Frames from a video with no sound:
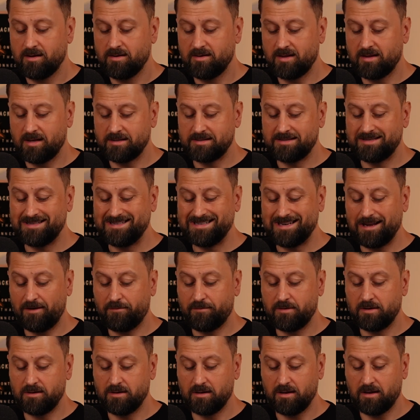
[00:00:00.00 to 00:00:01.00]
that's
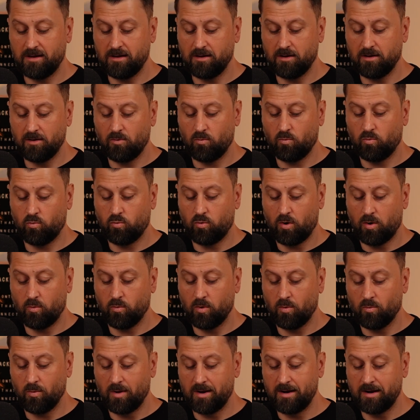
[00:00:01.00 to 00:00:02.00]
definitely what
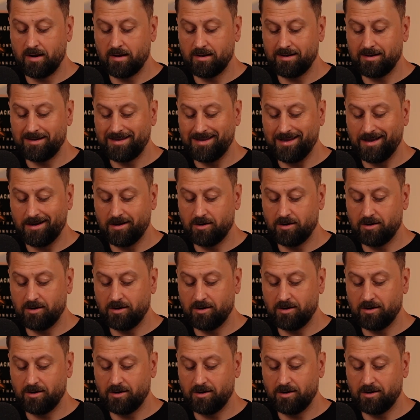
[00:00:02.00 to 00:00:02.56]
we want to get